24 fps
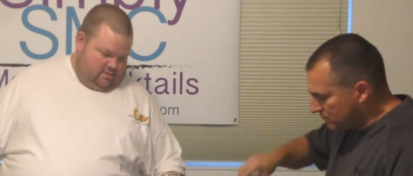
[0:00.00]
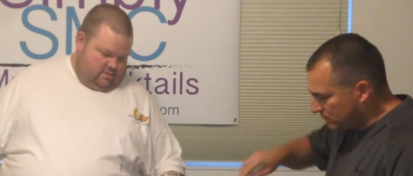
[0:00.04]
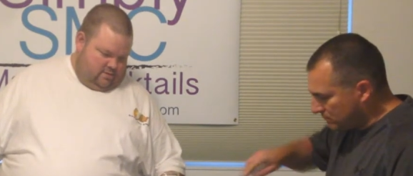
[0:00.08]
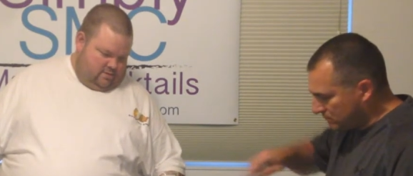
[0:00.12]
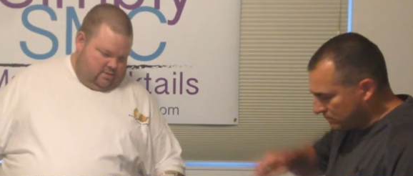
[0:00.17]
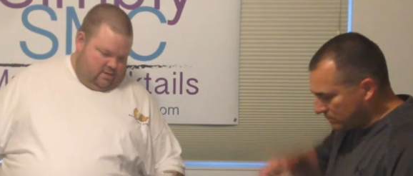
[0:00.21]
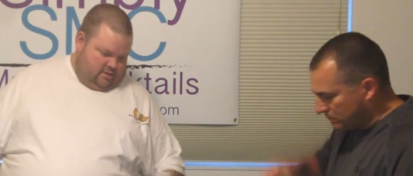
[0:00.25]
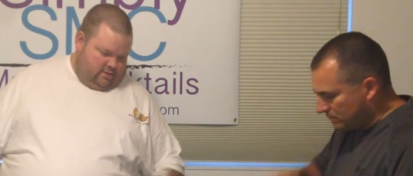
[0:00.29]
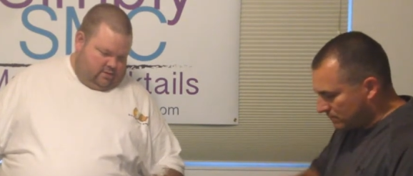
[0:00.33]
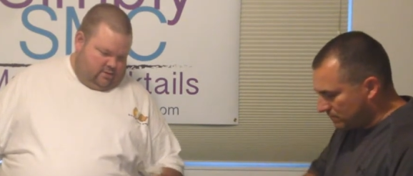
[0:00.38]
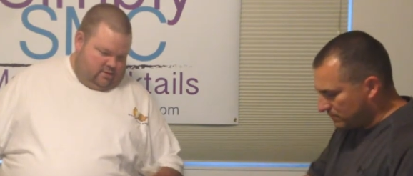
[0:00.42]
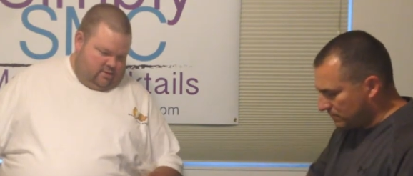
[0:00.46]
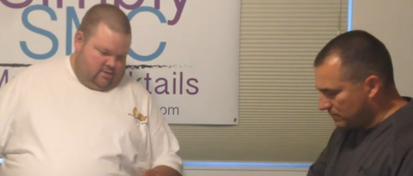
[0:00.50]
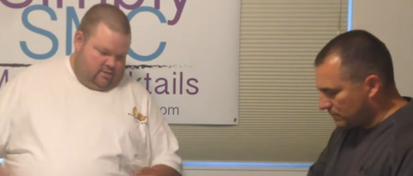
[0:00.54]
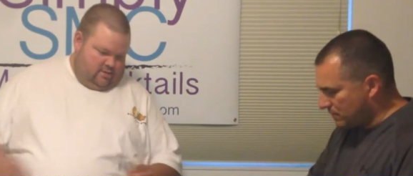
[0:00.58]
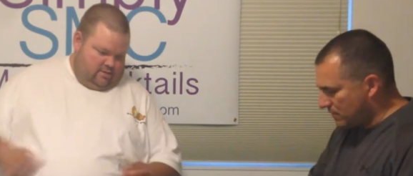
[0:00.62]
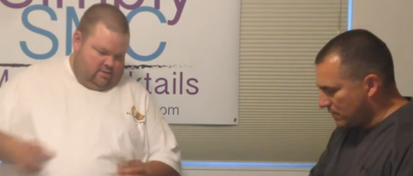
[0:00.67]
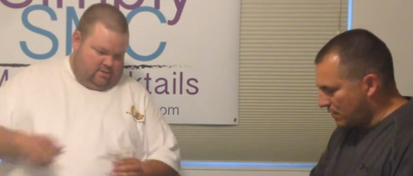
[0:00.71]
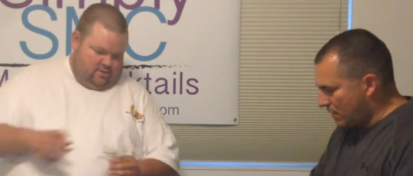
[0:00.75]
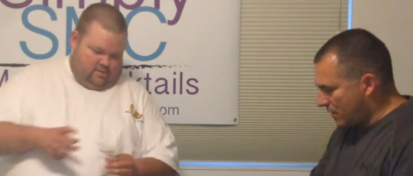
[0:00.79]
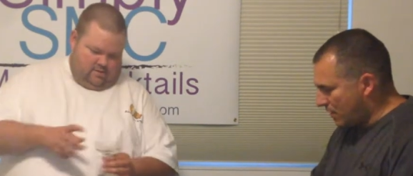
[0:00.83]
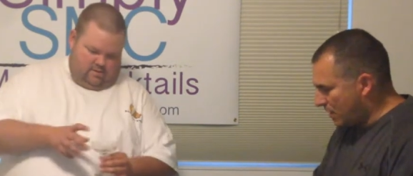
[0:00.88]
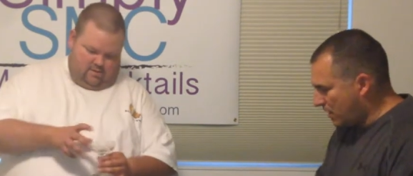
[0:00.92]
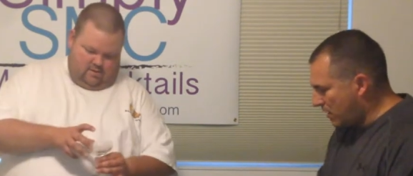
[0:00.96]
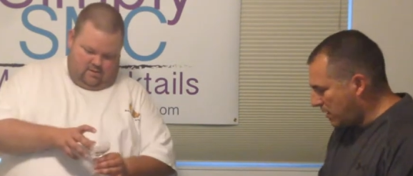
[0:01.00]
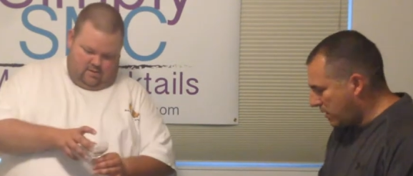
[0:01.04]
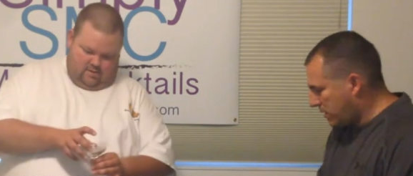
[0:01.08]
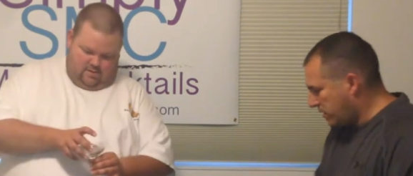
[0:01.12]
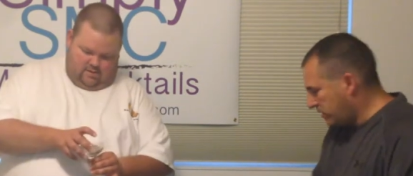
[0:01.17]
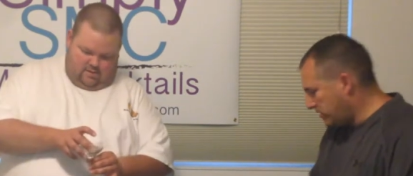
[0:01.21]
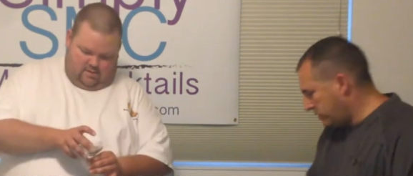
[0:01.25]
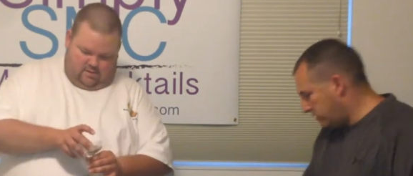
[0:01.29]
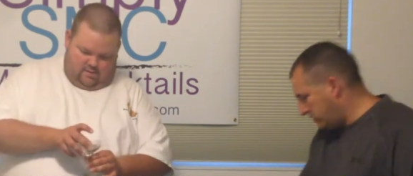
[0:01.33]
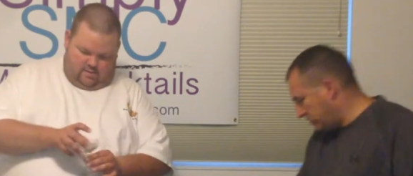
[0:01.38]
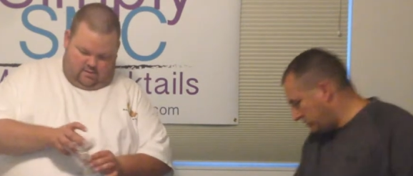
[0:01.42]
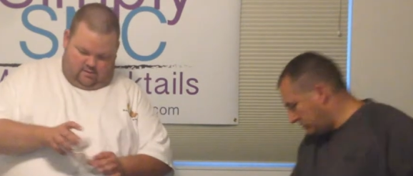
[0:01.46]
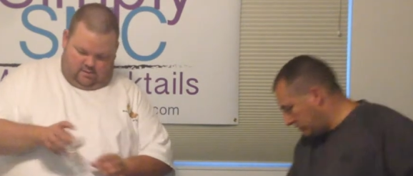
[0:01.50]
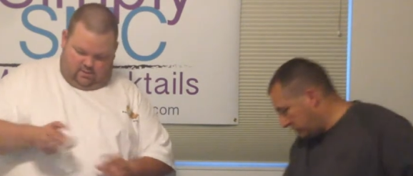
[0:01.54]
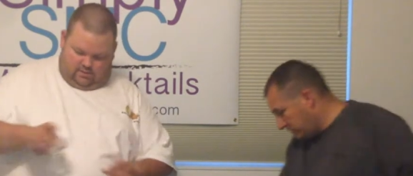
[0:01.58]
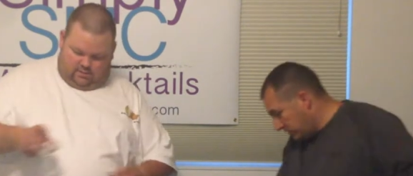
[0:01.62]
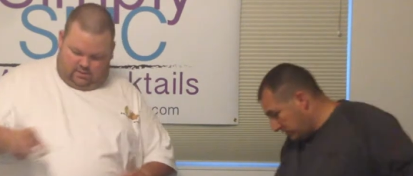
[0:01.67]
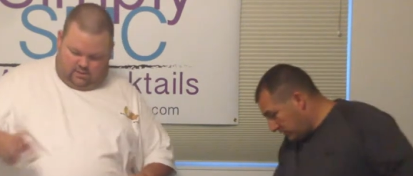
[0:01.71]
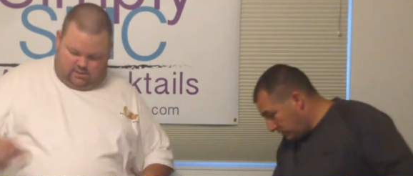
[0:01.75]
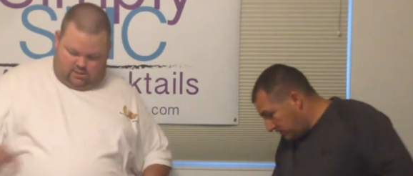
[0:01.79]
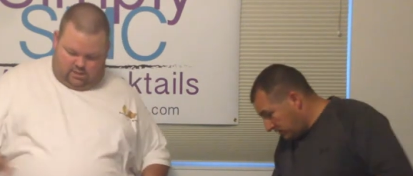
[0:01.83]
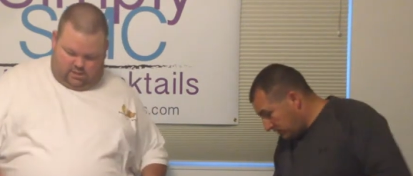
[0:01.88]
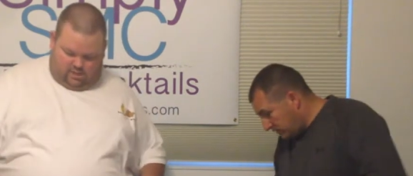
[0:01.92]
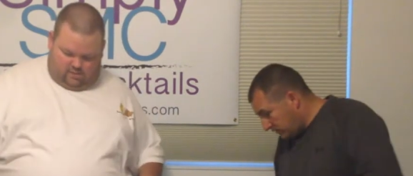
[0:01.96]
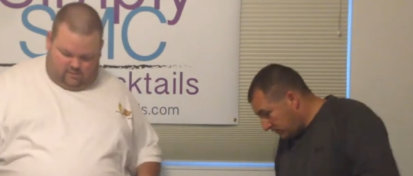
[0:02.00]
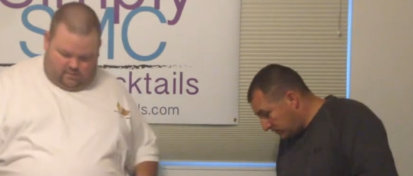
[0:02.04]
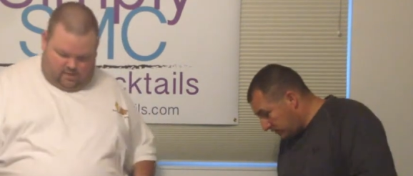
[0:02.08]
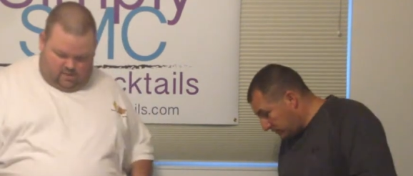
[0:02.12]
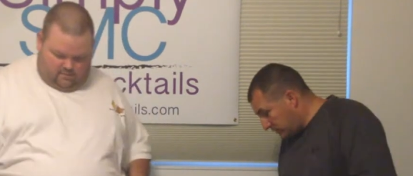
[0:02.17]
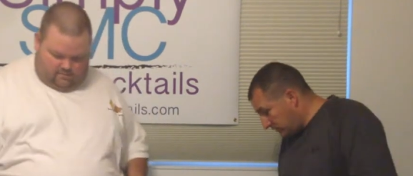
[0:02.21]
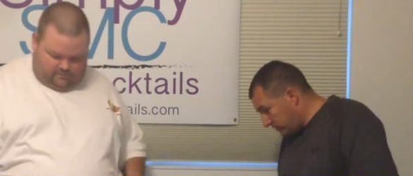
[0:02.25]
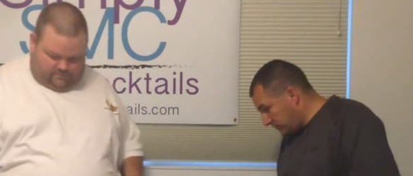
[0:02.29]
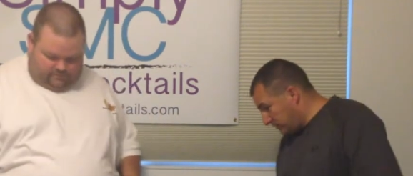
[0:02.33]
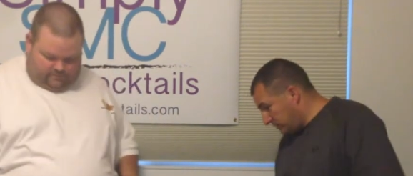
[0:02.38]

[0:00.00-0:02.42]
Speaker 1: That's good. Just to chill them up.